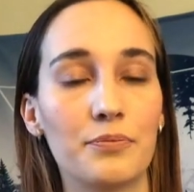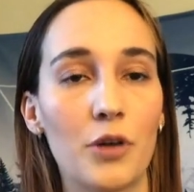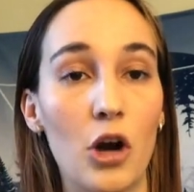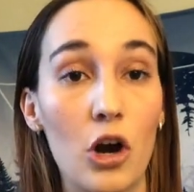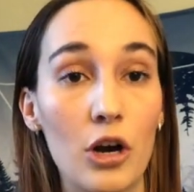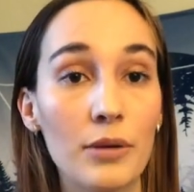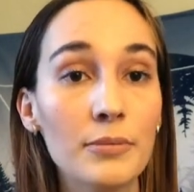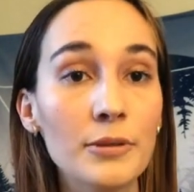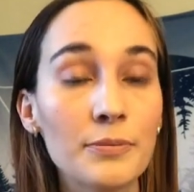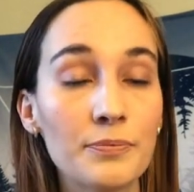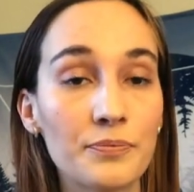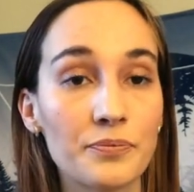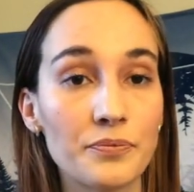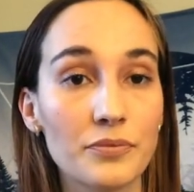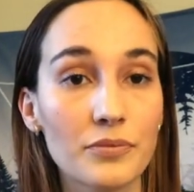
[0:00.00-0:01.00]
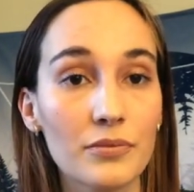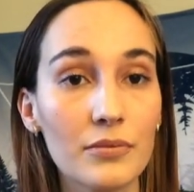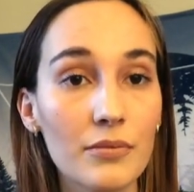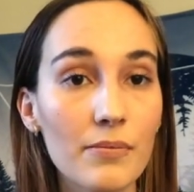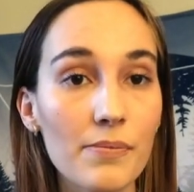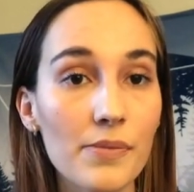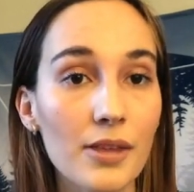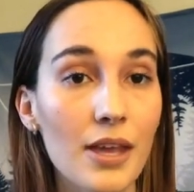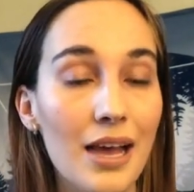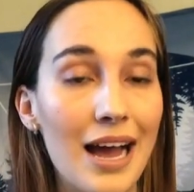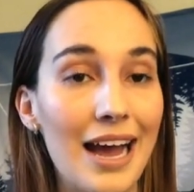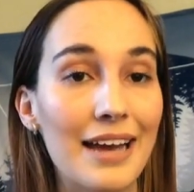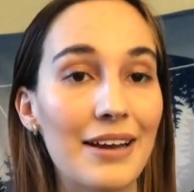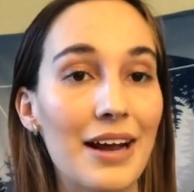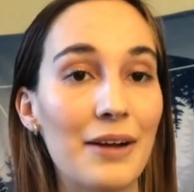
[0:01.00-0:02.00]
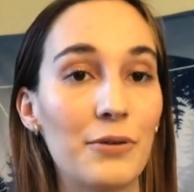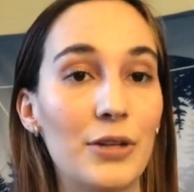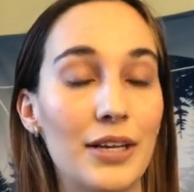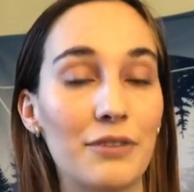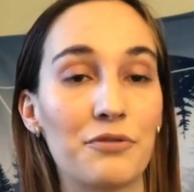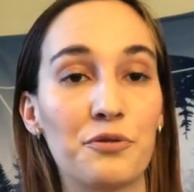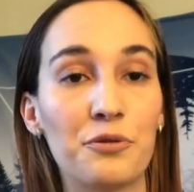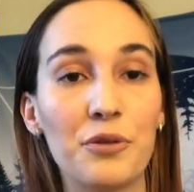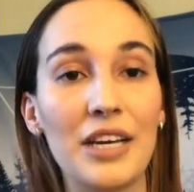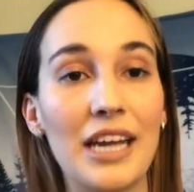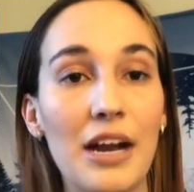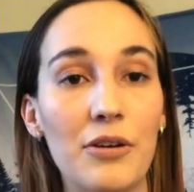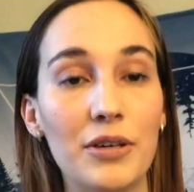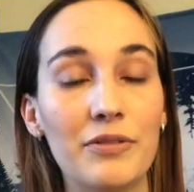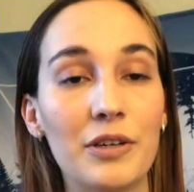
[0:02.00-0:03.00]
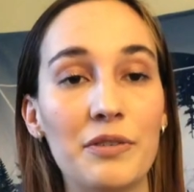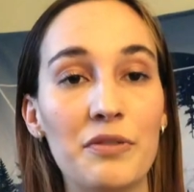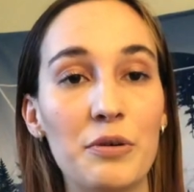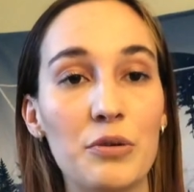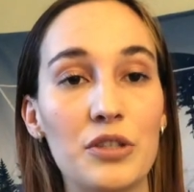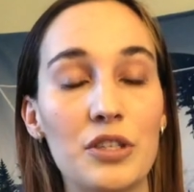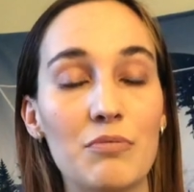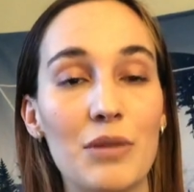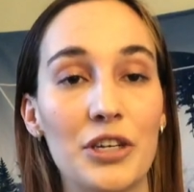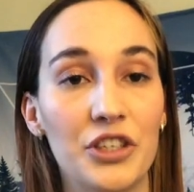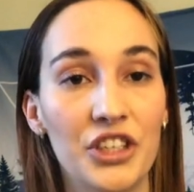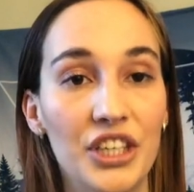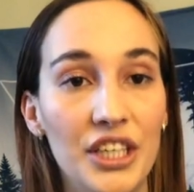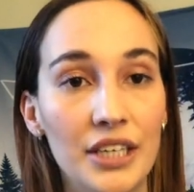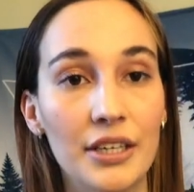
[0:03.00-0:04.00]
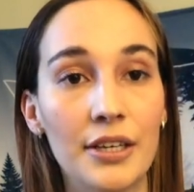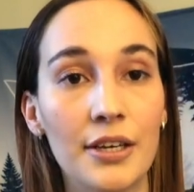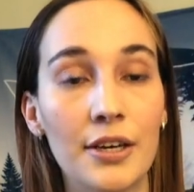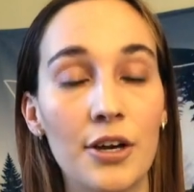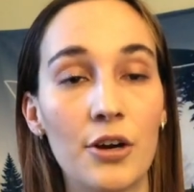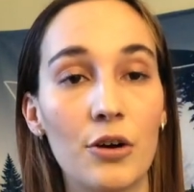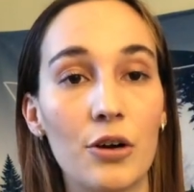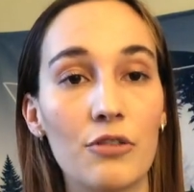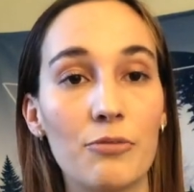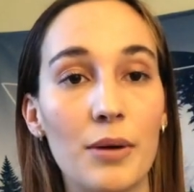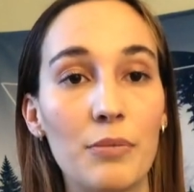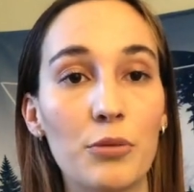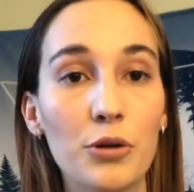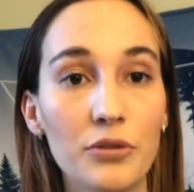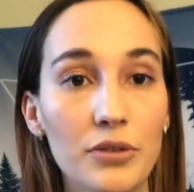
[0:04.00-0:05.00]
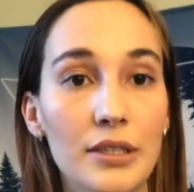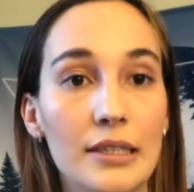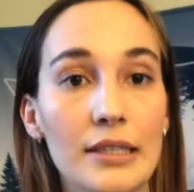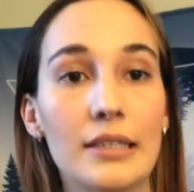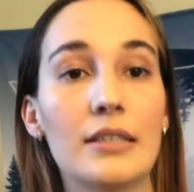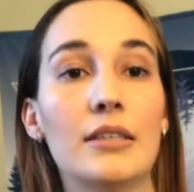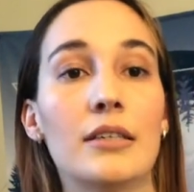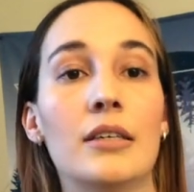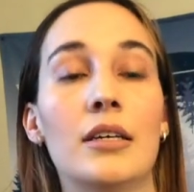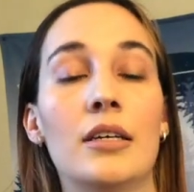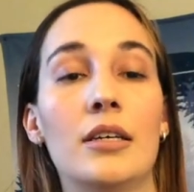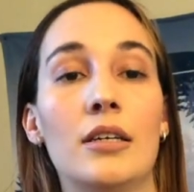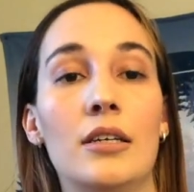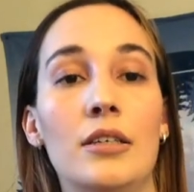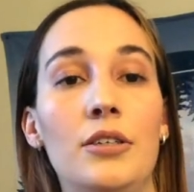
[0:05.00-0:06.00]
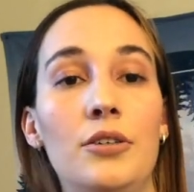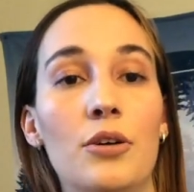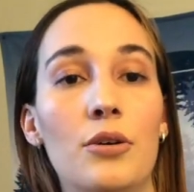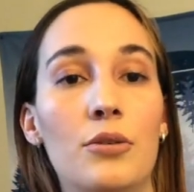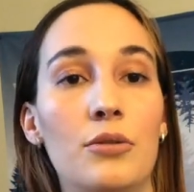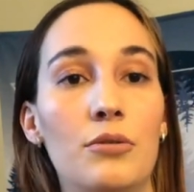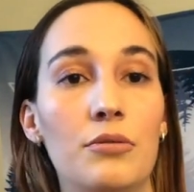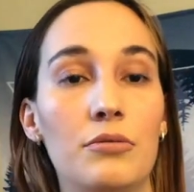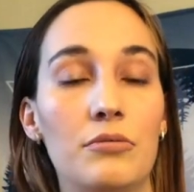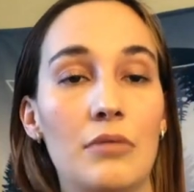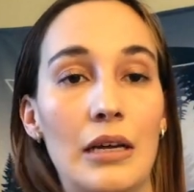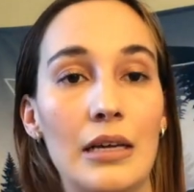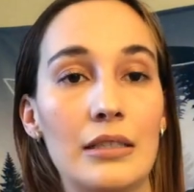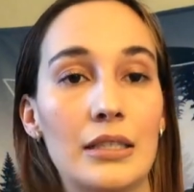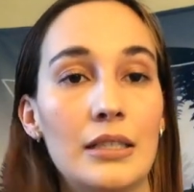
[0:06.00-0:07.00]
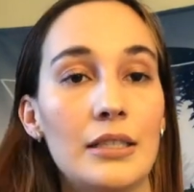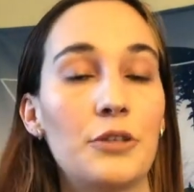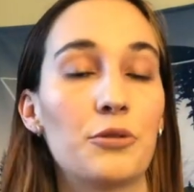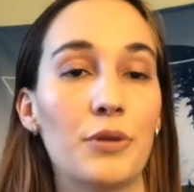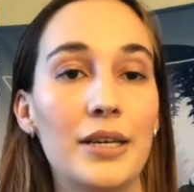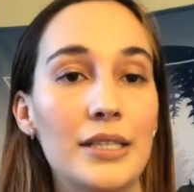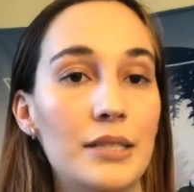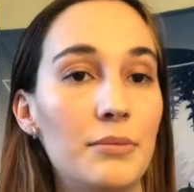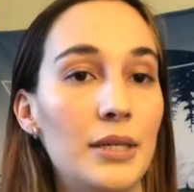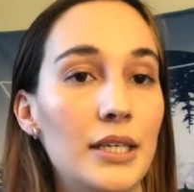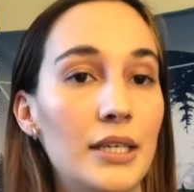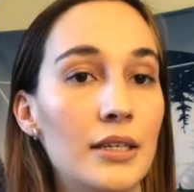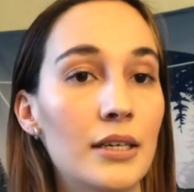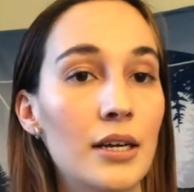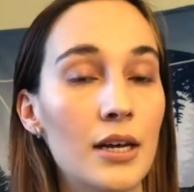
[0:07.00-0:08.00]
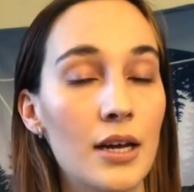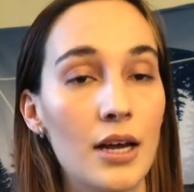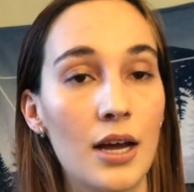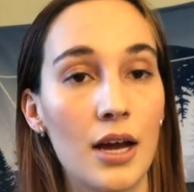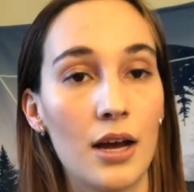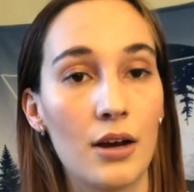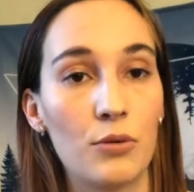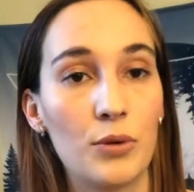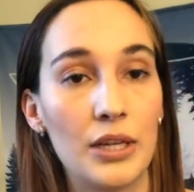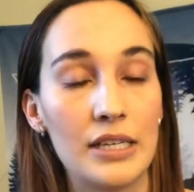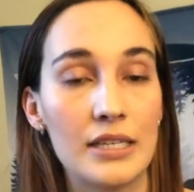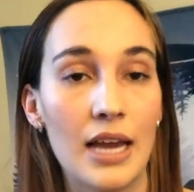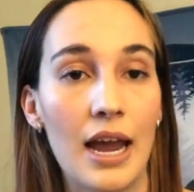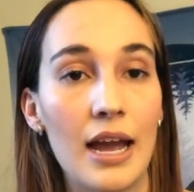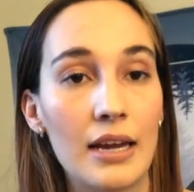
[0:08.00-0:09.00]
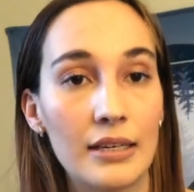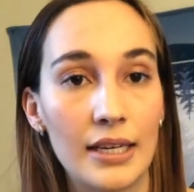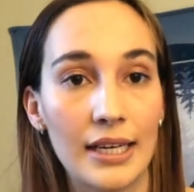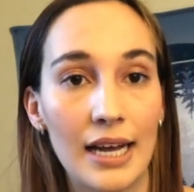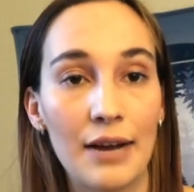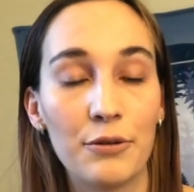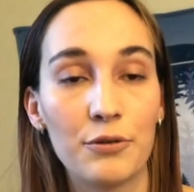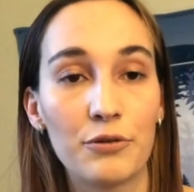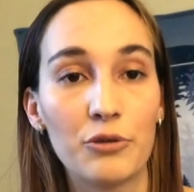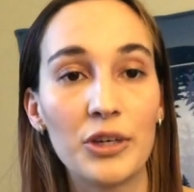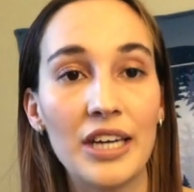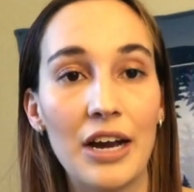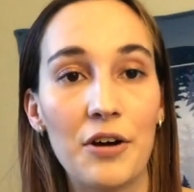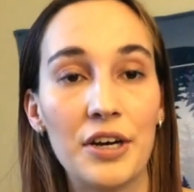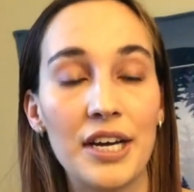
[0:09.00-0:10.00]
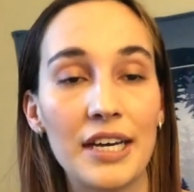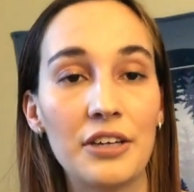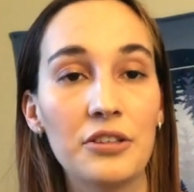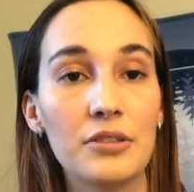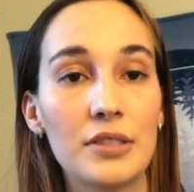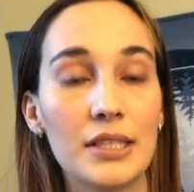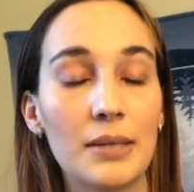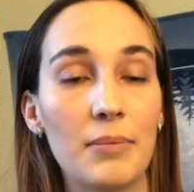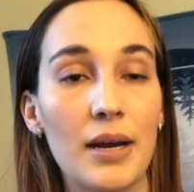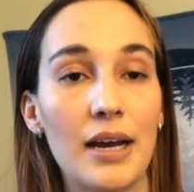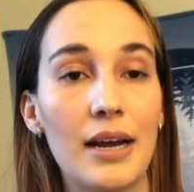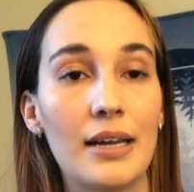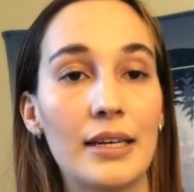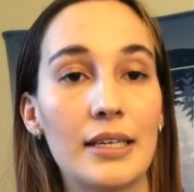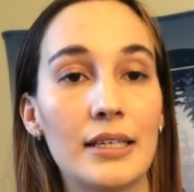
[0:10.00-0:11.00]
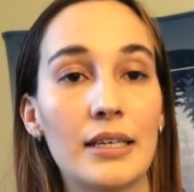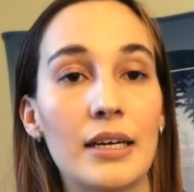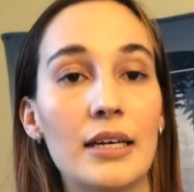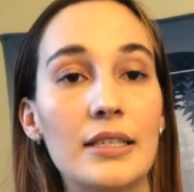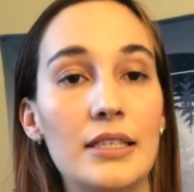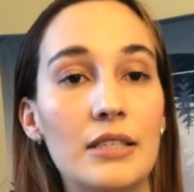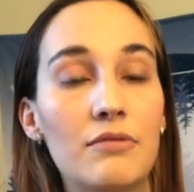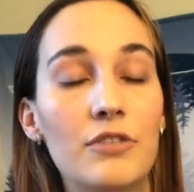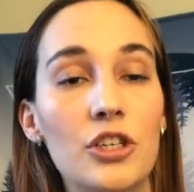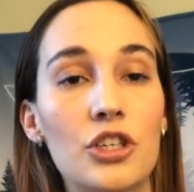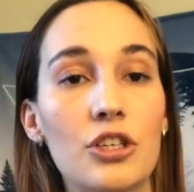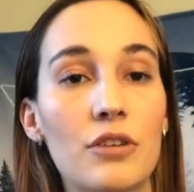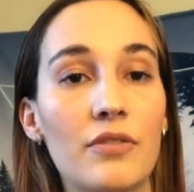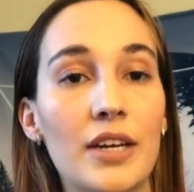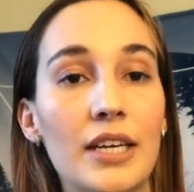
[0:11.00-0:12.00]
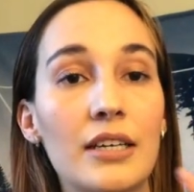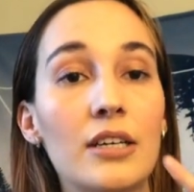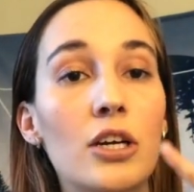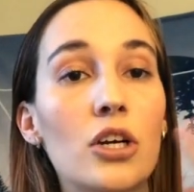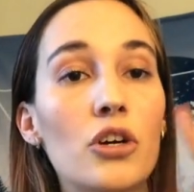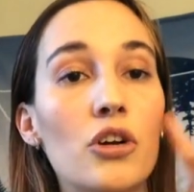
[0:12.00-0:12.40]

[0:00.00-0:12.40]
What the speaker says: arm, I would like freak out, even if it was my sheet. Or if my boyfriend, like, you know, accidentally grazed me with his hand, like, I would freak out and I couldn't sleep. I had, like, this vision of, like,